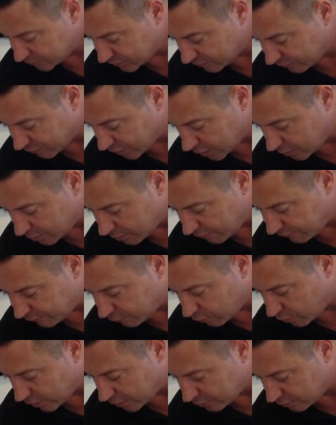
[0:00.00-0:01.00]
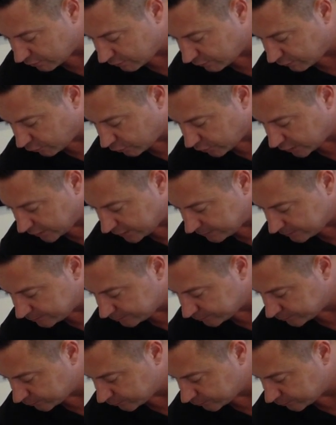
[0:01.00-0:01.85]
divided by 440, and